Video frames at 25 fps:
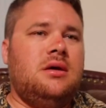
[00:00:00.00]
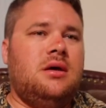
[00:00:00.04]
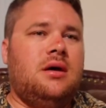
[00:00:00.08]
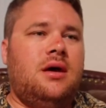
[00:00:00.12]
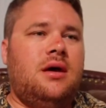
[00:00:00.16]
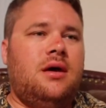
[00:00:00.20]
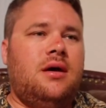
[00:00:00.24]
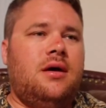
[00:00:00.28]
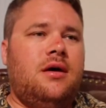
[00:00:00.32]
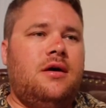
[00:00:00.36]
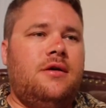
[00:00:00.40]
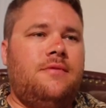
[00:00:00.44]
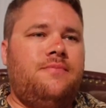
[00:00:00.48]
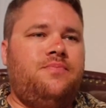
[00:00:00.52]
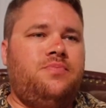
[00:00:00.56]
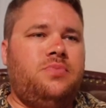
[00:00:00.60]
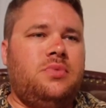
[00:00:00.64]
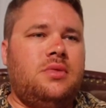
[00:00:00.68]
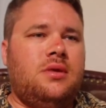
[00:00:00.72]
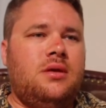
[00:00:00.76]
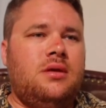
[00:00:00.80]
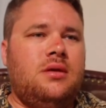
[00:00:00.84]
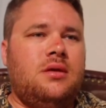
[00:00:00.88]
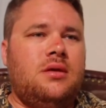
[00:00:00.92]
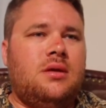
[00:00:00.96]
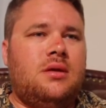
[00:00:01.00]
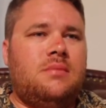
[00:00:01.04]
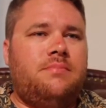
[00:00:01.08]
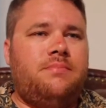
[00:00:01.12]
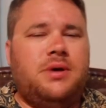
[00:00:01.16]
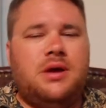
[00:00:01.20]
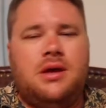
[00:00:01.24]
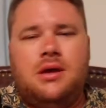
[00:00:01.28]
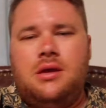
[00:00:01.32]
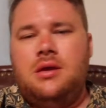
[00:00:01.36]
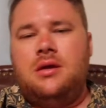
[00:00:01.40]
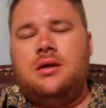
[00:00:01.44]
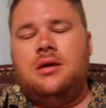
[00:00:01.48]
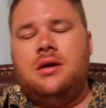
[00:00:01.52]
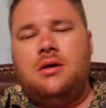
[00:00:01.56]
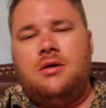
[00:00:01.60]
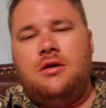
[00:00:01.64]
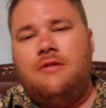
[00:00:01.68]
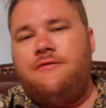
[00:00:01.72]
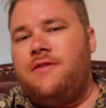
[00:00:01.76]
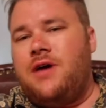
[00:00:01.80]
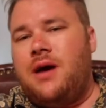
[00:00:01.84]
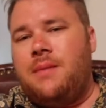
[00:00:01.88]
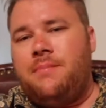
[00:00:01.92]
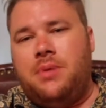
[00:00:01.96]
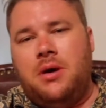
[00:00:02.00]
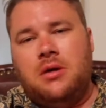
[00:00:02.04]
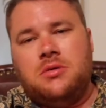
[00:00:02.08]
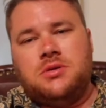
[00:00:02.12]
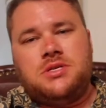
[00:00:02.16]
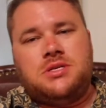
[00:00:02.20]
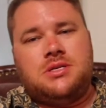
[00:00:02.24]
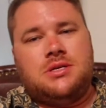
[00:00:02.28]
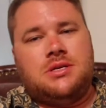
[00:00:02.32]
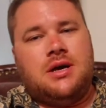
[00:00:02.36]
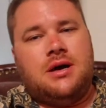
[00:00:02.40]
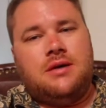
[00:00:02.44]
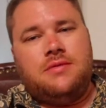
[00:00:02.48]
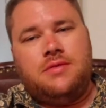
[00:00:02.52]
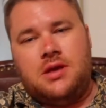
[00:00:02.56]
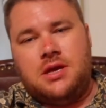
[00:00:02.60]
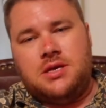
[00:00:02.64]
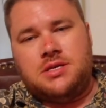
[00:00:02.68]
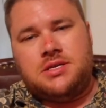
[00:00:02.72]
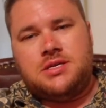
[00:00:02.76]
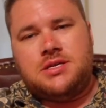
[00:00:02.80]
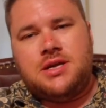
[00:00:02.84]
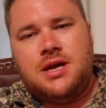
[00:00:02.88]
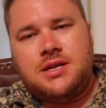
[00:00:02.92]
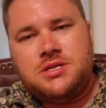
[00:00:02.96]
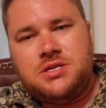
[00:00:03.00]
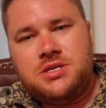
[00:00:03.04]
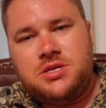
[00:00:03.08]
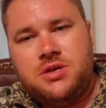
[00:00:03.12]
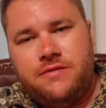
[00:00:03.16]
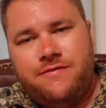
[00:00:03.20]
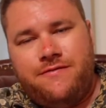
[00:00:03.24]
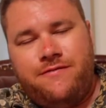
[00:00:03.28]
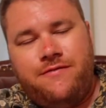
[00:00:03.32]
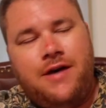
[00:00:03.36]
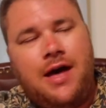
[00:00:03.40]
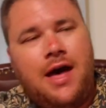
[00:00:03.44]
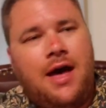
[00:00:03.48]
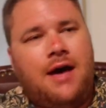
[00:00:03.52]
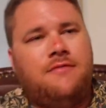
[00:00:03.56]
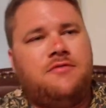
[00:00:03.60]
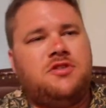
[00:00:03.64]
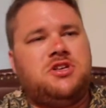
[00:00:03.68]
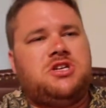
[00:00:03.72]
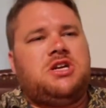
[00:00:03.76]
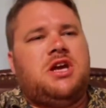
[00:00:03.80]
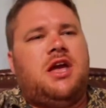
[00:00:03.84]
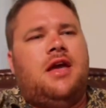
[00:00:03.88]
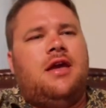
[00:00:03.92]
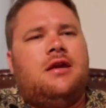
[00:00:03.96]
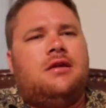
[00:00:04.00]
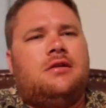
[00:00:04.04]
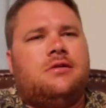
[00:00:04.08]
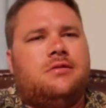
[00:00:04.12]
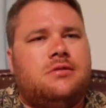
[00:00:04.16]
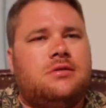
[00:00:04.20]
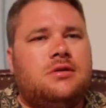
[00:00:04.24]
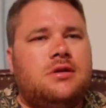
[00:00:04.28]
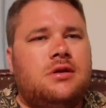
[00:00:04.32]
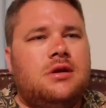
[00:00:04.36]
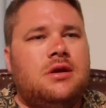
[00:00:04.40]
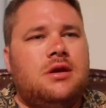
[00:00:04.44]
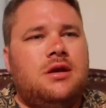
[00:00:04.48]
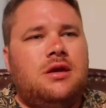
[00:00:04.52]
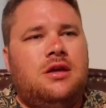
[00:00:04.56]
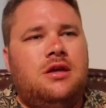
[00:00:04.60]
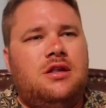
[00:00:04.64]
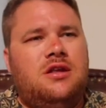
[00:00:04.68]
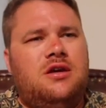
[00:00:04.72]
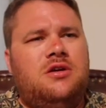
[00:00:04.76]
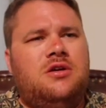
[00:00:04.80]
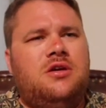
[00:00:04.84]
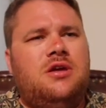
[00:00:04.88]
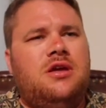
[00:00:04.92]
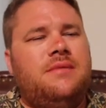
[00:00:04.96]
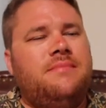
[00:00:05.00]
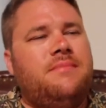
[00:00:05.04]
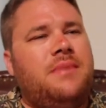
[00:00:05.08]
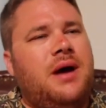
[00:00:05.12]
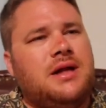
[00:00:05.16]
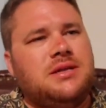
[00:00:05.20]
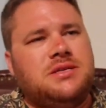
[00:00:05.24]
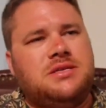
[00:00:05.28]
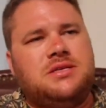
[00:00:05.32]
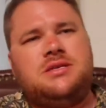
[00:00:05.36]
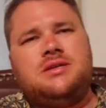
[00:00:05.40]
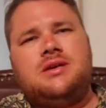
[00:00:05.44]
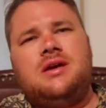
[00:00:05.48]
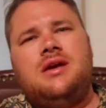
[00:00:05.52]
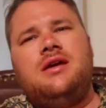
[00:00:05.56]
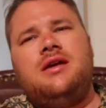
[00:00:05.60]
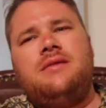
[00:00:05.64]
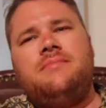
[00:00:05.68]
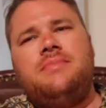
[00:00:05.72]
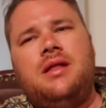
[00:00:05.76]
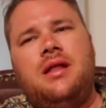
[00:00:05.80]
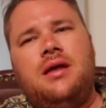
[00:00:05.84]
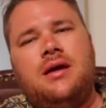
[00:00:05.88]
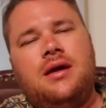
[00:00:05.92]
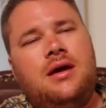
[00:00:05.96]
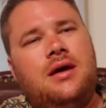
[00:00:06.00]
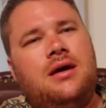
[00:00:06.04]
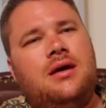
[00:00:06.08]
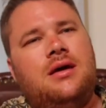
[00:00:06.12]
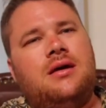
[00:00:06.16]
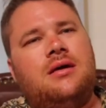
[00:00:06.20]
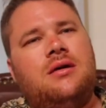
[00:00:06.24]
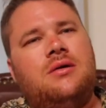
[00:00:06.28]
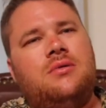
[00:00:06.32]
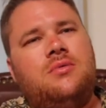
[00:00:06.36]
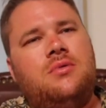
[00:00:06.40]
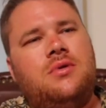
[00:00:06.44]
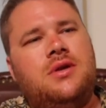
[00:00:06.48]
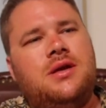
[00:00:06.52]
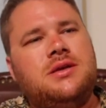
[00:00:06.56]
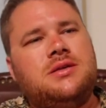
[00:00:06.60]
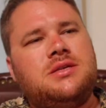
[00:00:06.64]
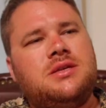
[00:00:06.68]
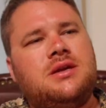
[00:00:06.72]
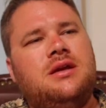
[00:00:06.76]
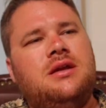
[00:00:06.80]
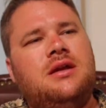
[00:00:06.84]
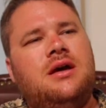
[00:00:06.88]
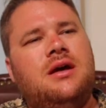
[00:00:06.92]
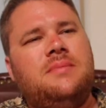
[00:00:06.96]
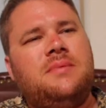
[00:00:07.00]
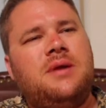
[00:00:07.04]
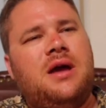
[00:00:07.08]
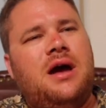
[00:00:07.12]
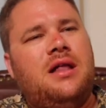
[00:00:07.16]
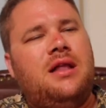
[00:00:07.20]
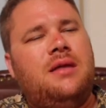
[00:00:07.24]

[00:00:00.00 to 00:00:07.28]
But, you know, if I posted on the Hisatsu 5 channel, you know, you might see it and be like, huh, what is Kalam